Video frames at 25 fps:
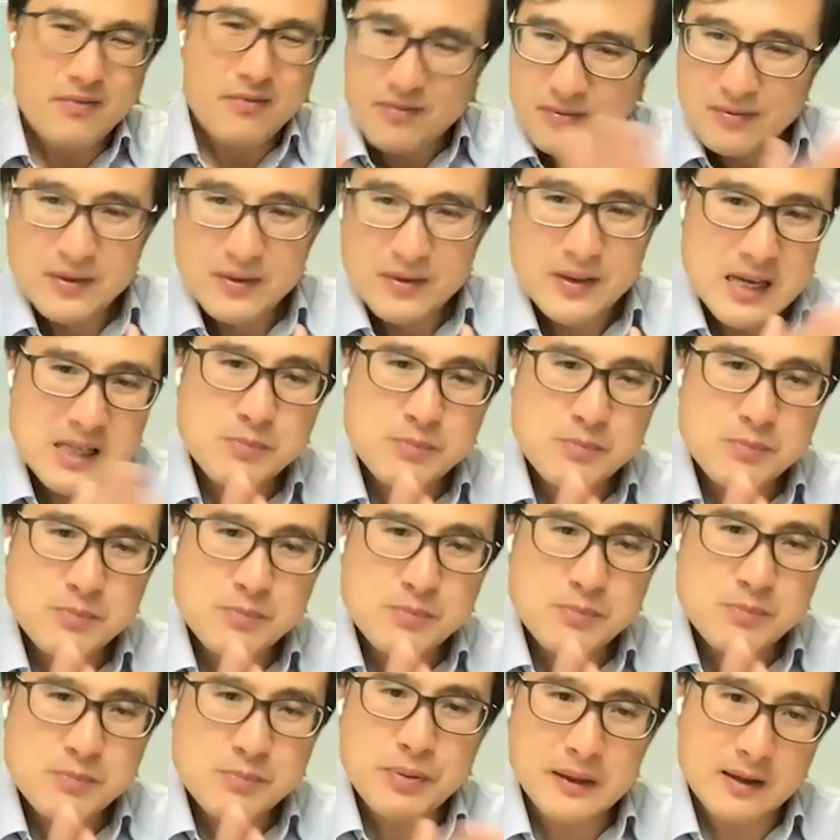Let's
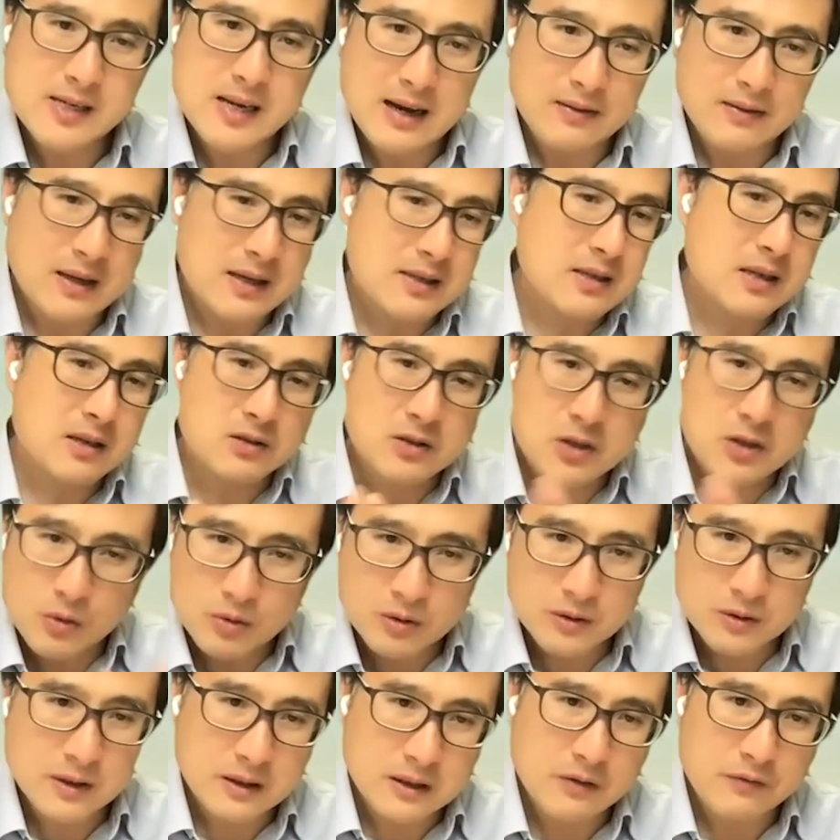put that aside.
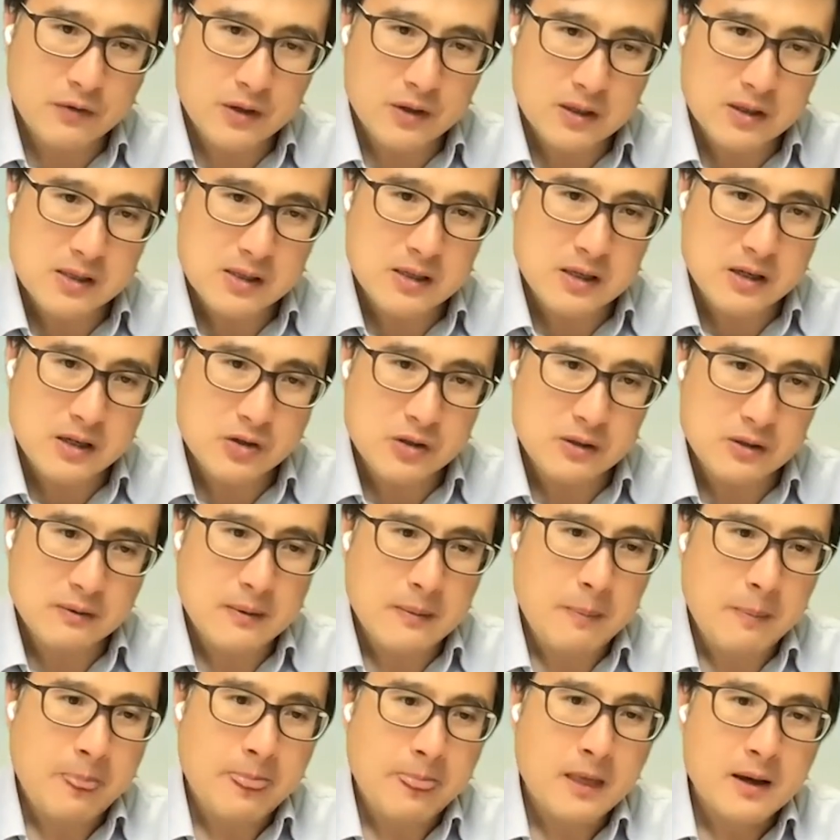That's a totally different
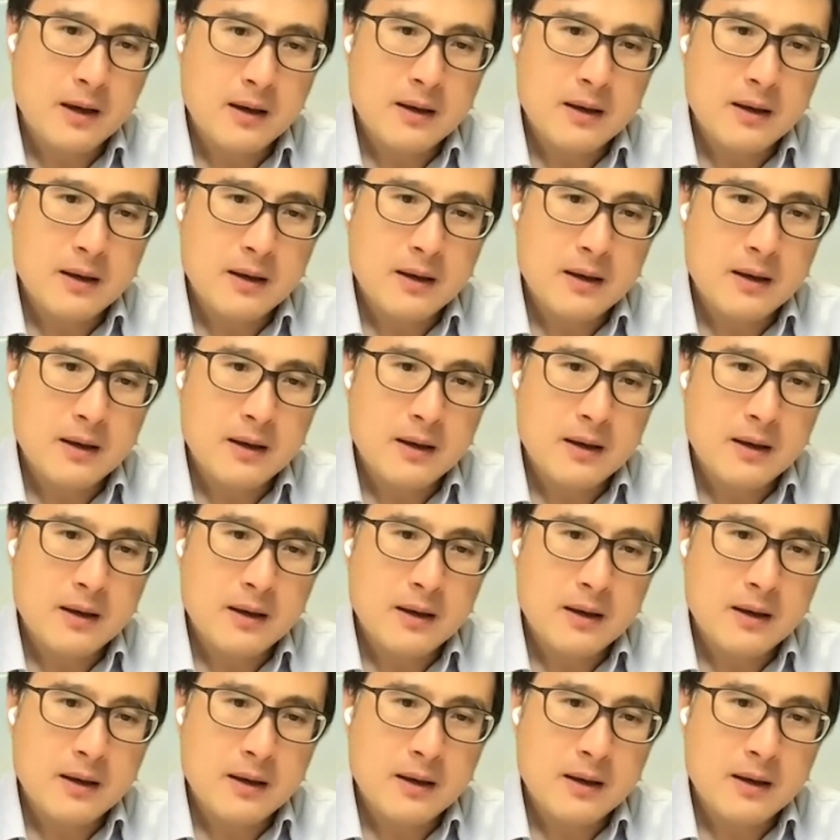discussion.